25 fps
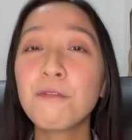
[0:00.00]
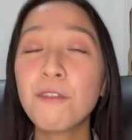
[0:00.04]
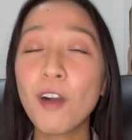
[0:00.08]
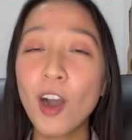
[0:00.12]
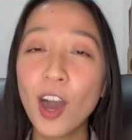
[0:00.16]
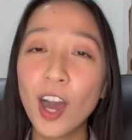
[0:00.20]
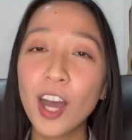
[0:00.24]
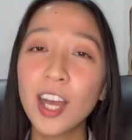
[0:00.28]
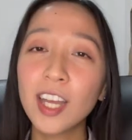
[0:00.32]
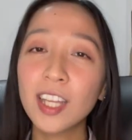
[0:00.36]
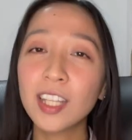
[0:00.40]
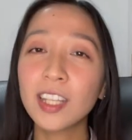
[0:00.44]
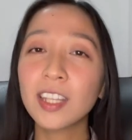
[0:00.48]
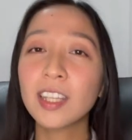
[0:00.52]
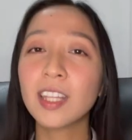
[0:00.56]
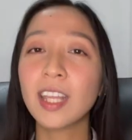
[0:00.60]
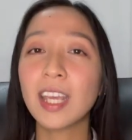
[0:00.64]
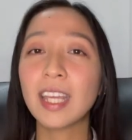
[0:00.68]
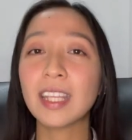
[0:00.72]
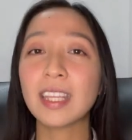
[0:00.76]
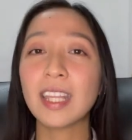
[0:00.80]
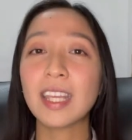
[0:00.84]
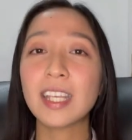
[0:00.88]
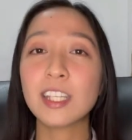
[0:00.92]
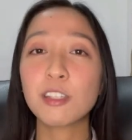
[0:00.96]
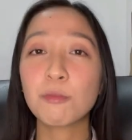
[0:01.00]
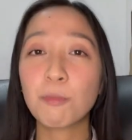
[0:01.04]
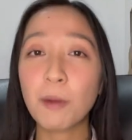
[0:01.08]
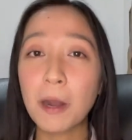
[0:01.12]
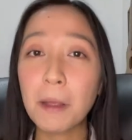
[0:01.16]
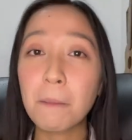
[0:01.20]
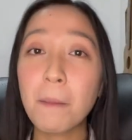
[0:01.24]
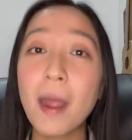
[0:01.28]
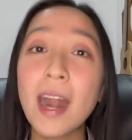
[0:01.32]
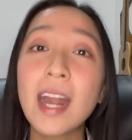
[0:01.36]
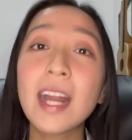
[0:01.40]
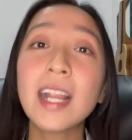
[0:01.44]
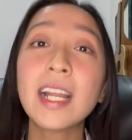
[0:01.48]
fund, it is
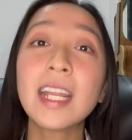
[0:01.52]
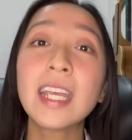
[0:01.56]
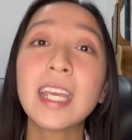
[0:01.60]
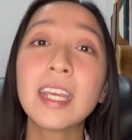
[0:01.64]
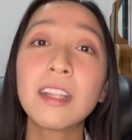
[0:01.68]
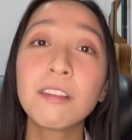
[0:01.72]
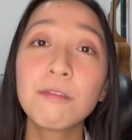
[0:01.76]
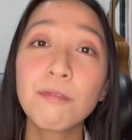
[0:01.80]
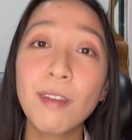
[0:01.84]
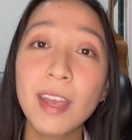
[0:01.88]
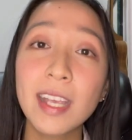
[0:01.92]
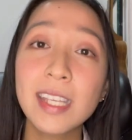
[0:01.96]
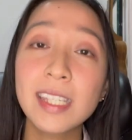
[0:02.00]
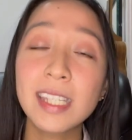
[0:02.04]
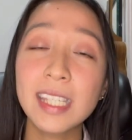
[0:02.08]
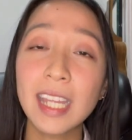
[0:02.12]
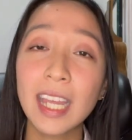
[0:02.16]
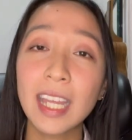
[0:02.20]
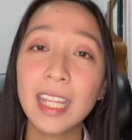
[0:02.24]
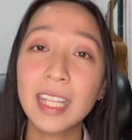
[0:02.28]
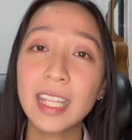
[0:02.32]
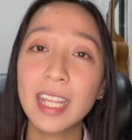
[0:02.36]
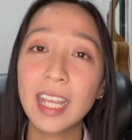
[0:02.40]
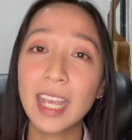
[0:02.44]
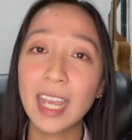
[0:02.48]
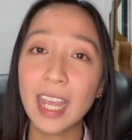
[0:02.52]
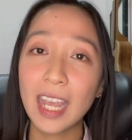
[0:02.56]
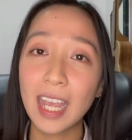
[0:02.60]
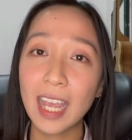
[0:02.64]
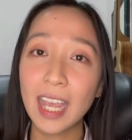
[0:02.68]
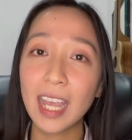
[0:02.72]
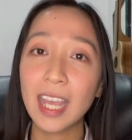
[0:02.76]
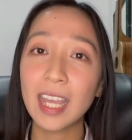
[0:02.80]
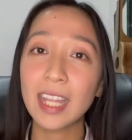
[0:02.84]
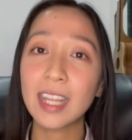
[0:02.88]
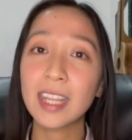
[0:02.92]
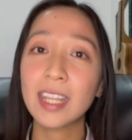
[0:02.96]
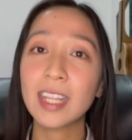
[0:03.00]
primarily invested
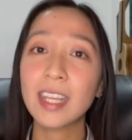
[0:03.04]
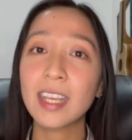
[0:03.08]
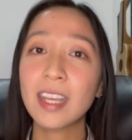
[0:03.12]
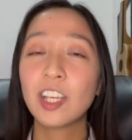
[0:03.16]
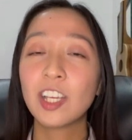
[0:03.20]
in